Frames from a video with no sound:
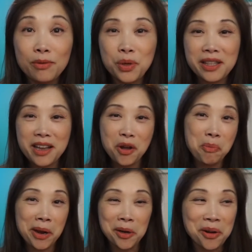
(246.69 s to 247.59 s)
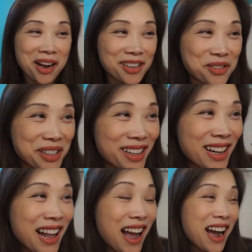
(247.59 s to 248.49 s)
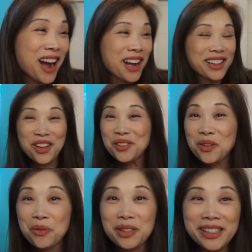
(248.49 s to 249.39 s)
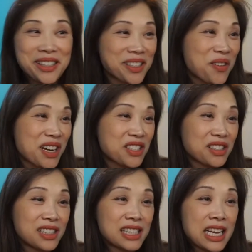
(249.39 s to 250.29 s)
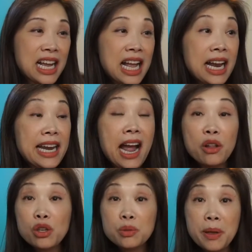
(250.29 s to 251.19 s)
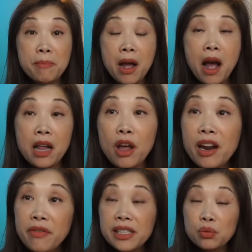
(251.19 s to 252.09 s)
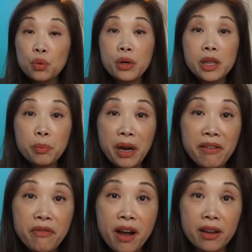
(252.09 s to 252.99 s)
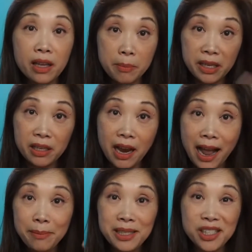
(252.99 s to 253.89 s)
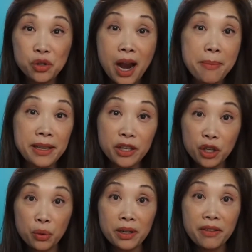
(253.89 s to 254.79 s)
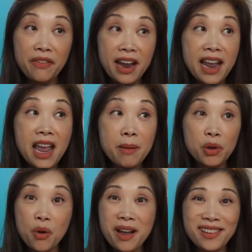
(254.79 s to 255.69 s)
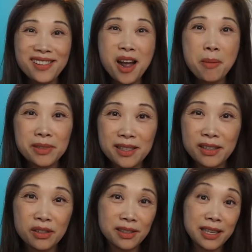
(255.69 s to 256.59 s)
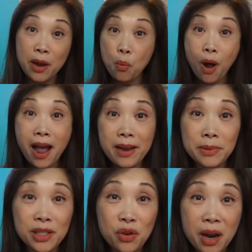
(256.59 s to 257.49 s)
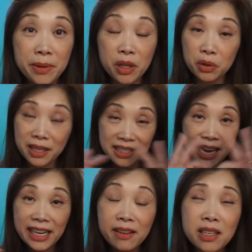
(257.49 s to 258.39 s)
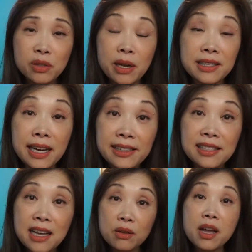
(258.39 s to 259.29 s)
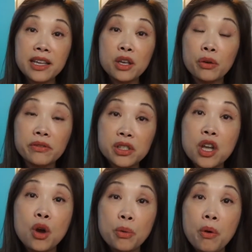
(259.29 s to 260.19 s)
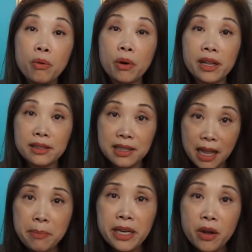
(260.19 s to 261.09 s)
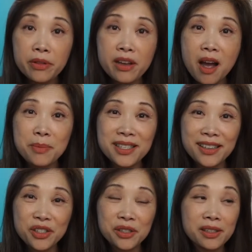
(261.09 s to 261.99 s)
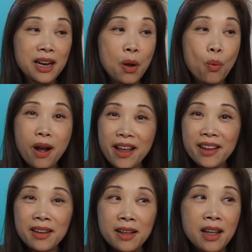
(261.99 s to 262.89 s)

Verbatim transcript: And what the hell are mitochondria? Uh, those are really good questions. Now, there's been a lot of us with brain fog. I mean, I'm describing you. And if I am, go ahead in the comment section and say why I'm describing you. Does any of this resonate and sound like you? If so, let me know in the comment section why.